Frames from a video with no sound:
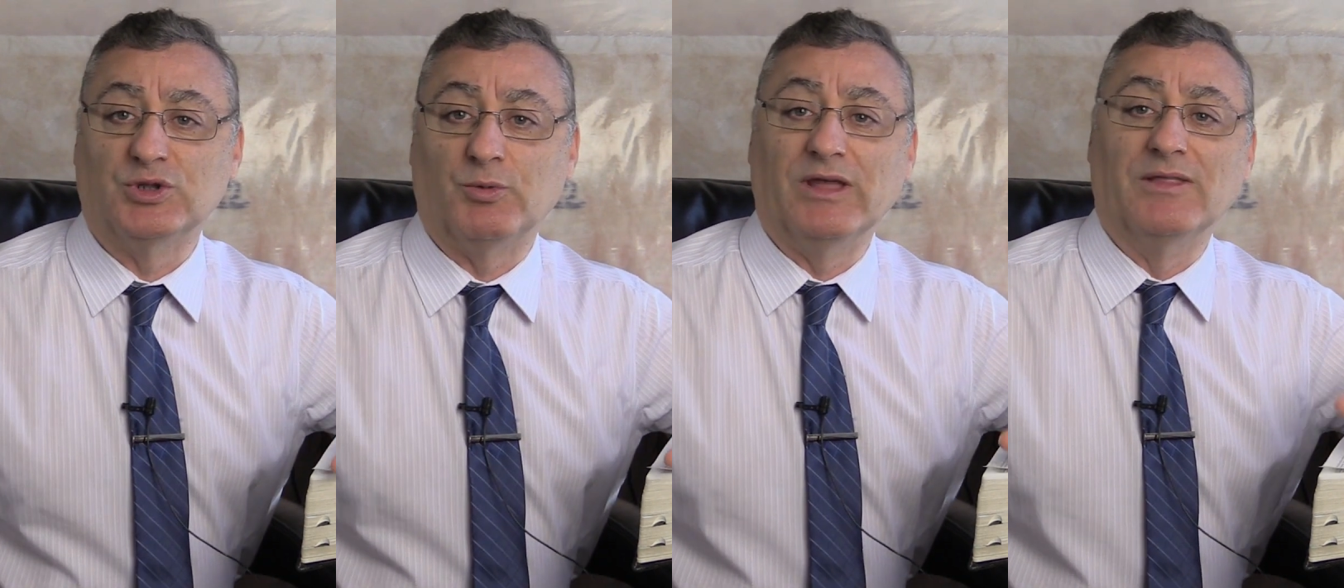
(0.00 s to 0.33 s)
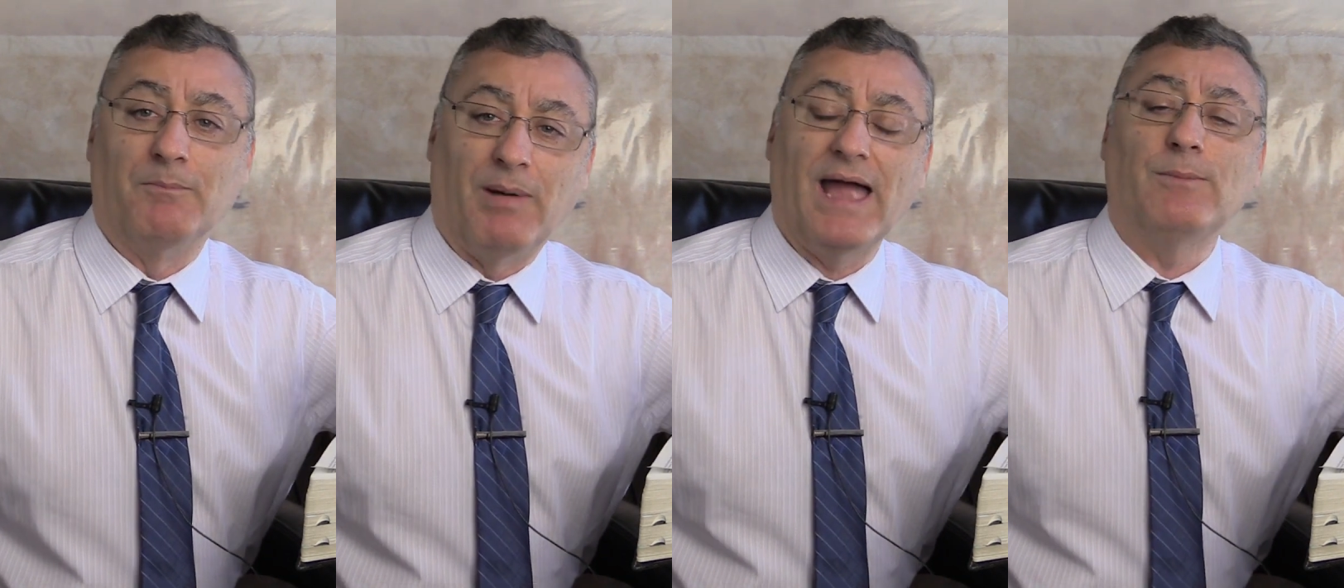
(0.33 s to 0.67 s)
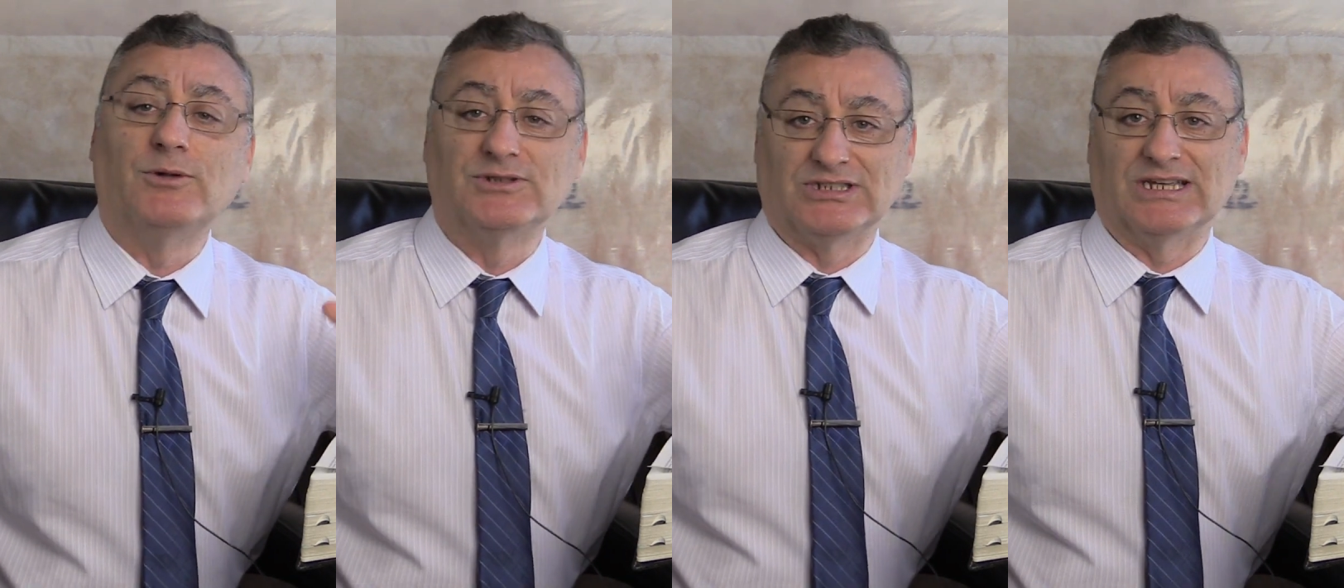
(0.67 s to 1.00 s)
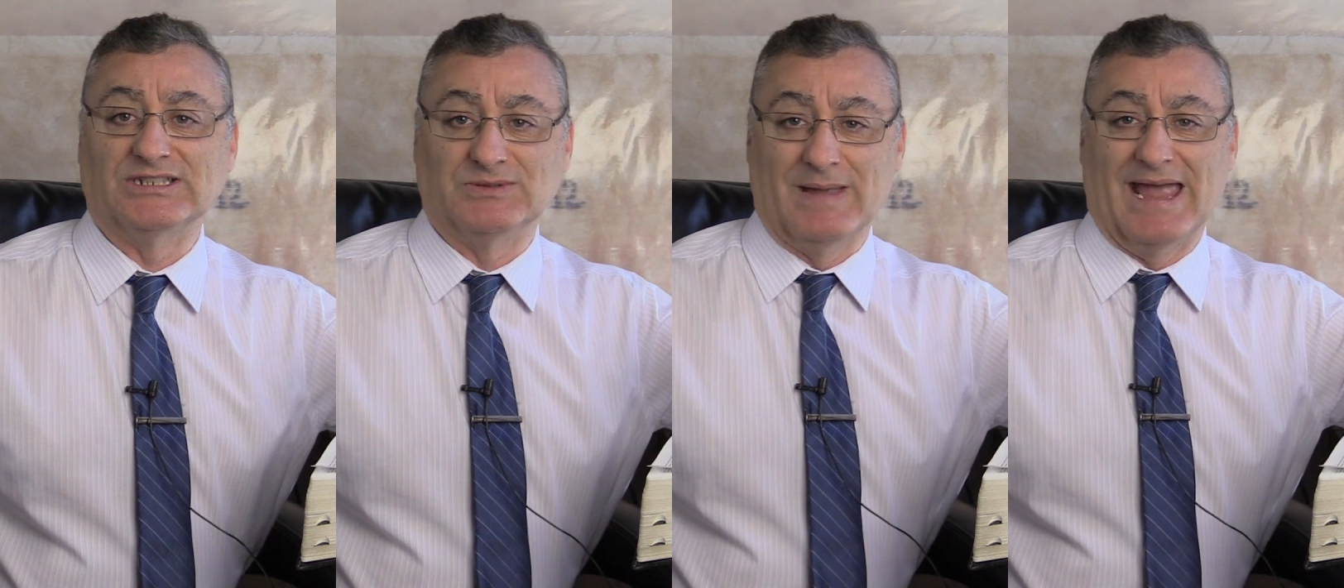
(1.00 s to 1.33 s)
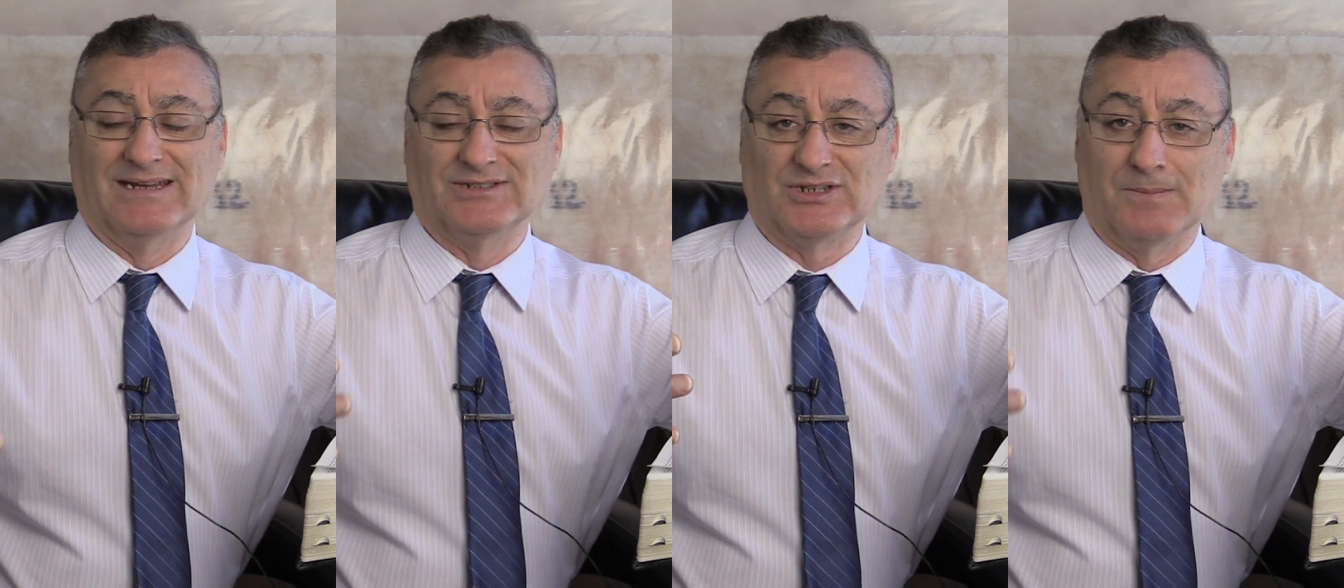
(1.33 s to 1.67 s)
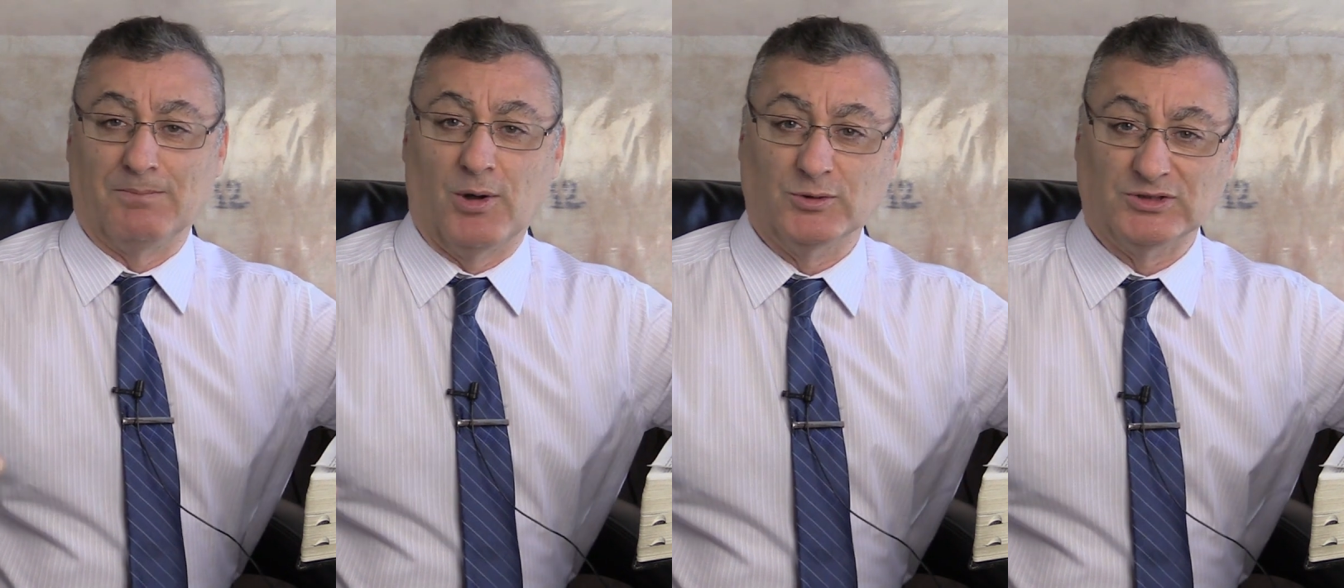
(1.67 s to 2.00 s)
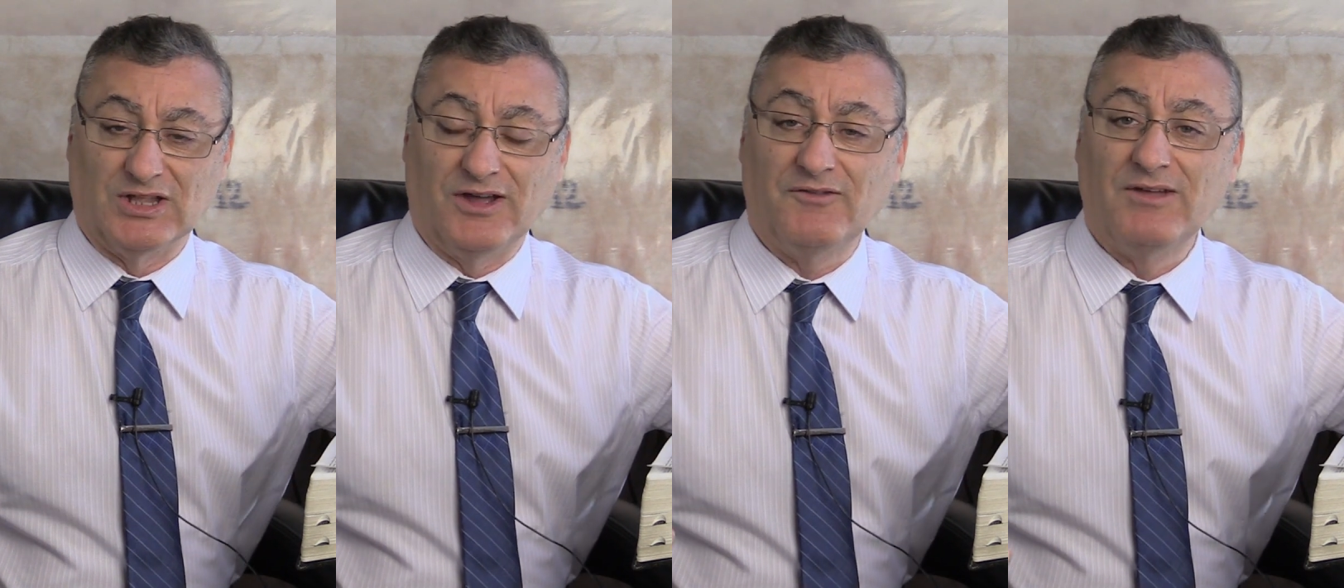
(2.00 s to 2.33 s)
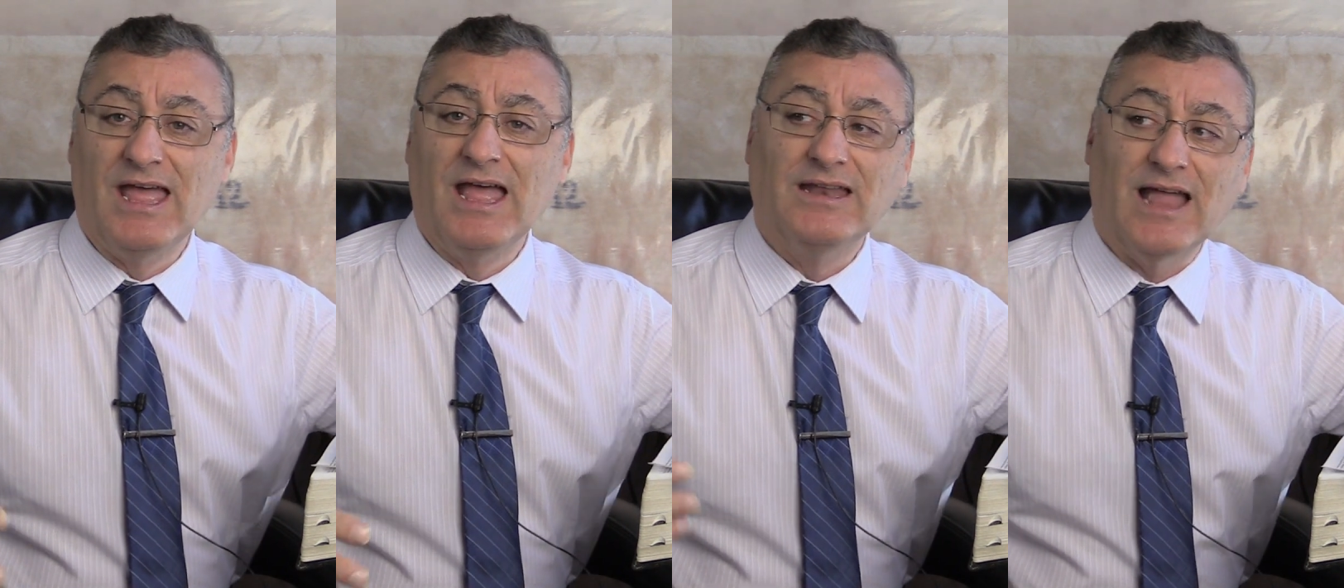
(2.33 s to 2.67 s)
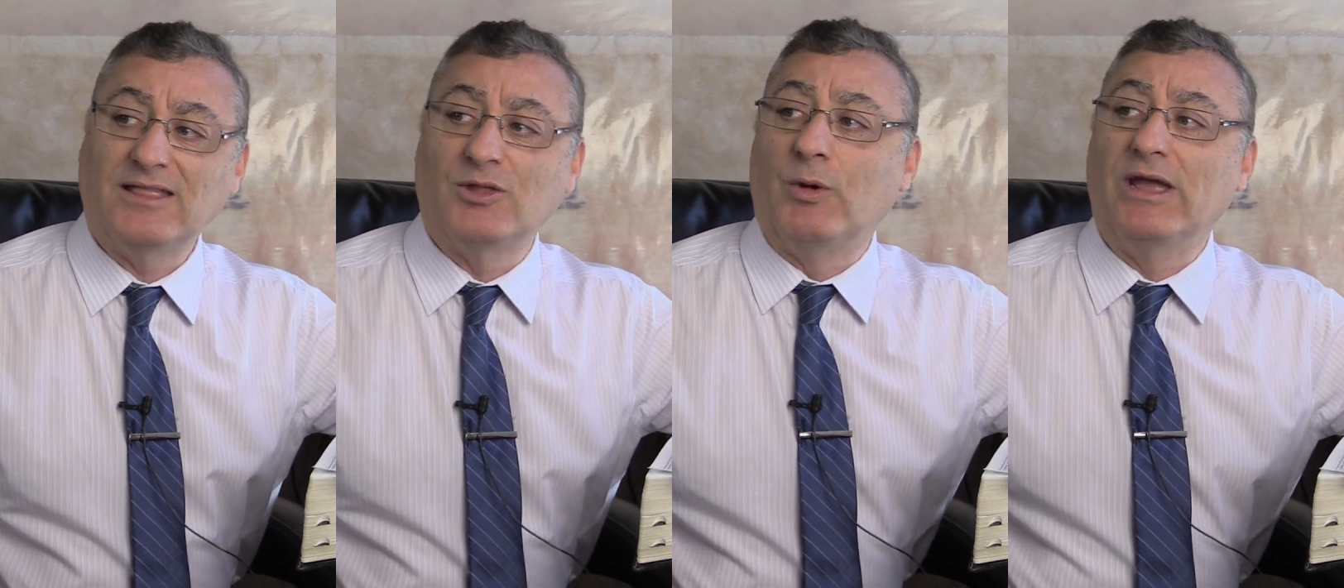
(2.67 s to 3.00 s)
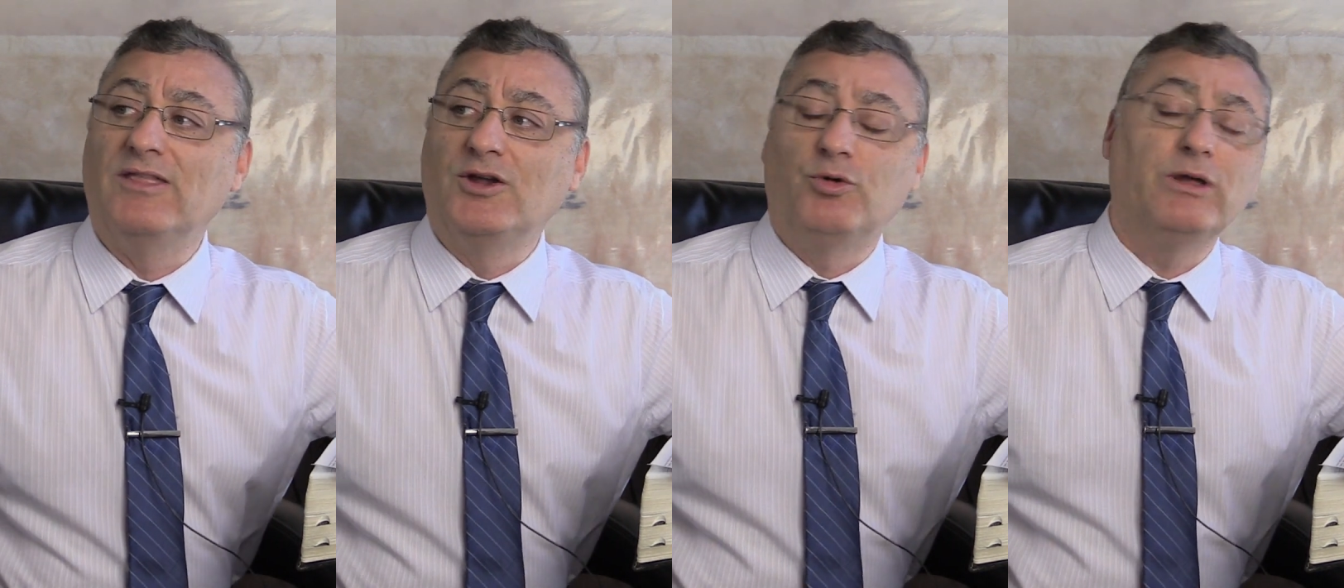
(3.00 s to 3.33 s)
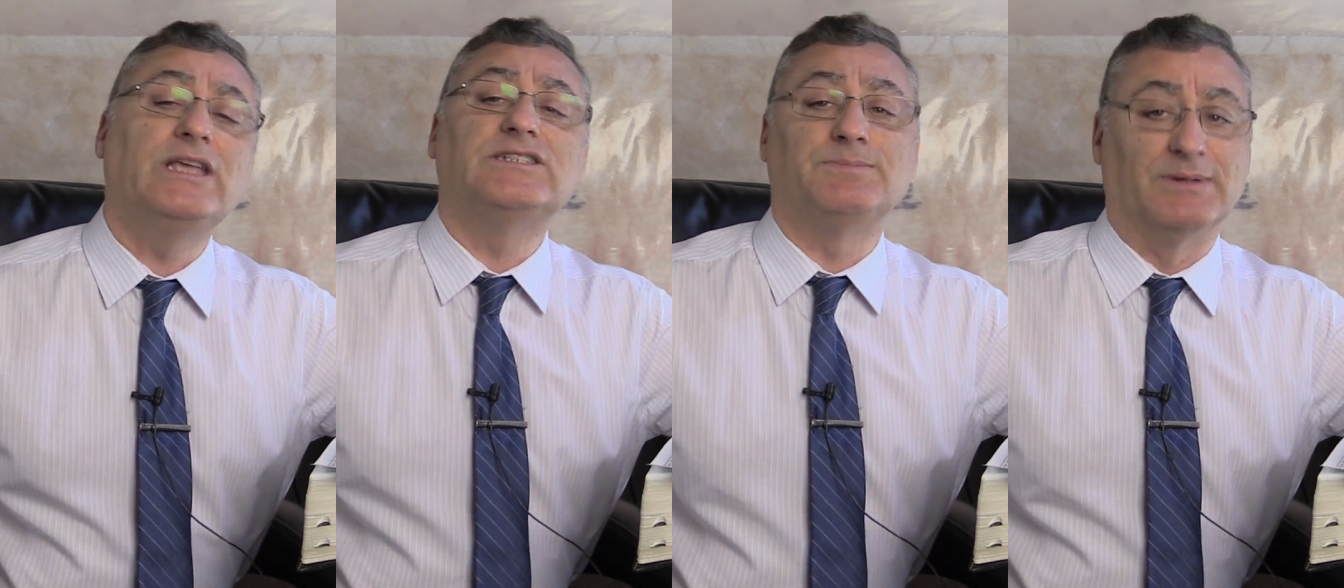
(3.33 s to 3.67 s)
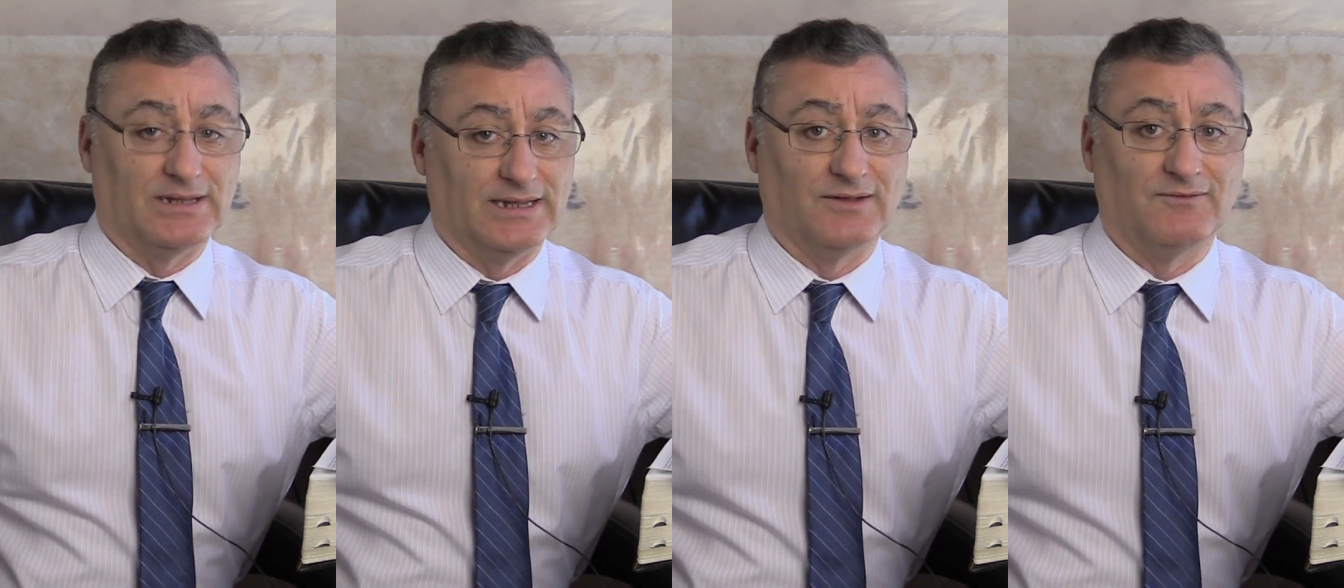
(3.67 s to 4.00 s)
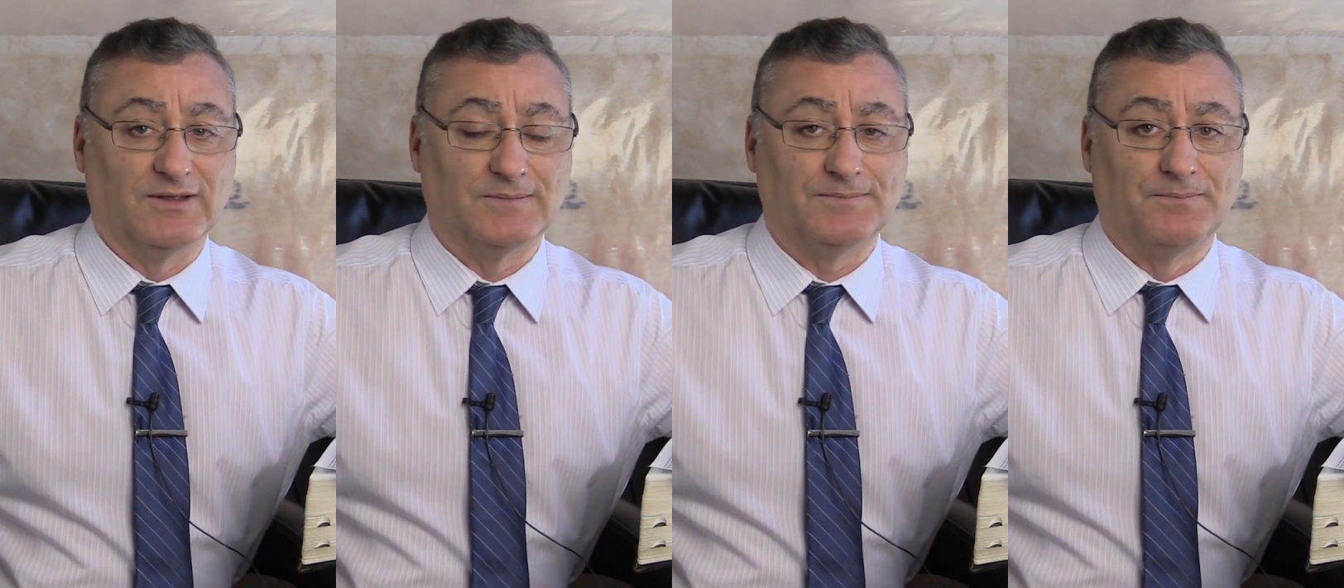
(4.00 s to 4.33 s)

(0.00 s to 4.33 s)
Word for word: the way the Bible says man is composed of, not the way the Greeks believed.